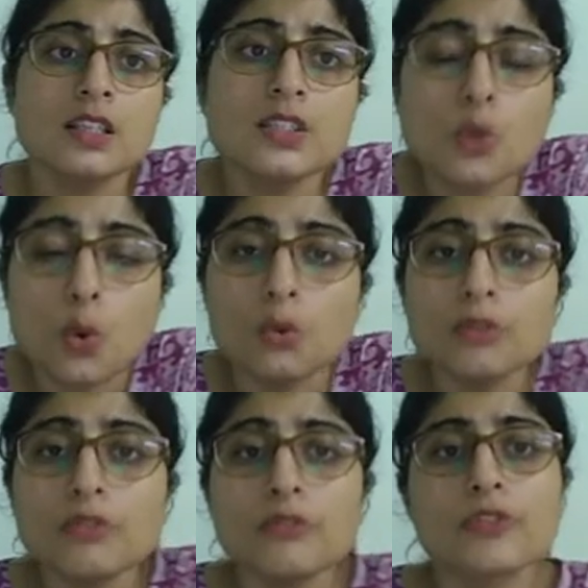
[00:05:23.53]

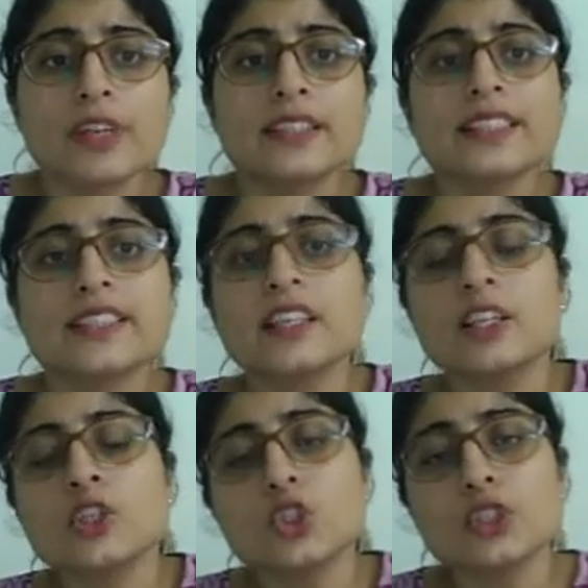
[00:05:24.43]
So, friends, the
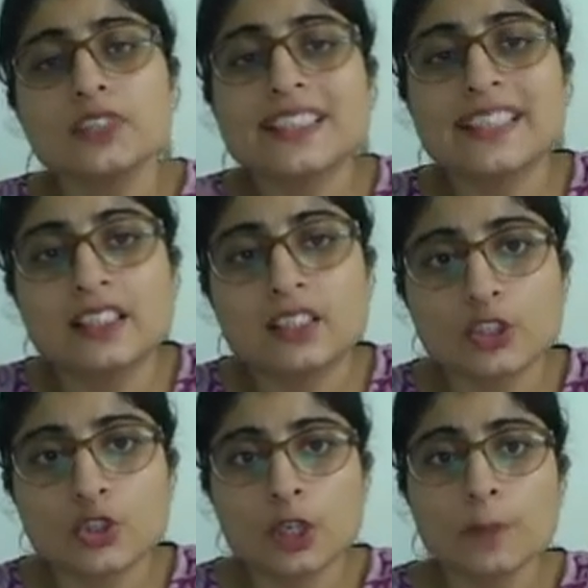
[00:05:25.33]
issue of the
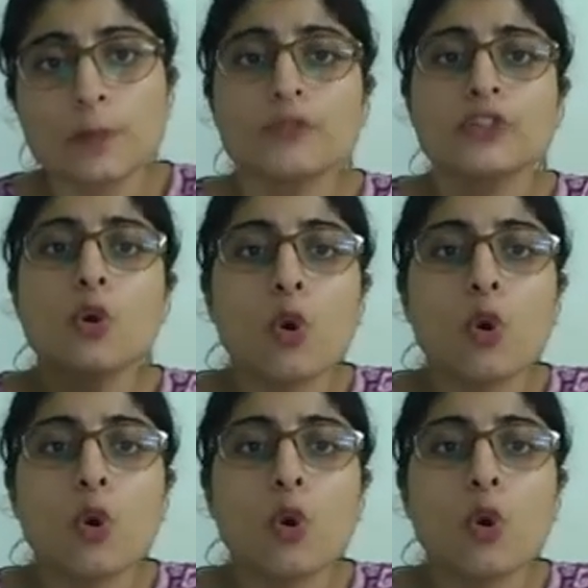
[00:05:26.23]
censorship of the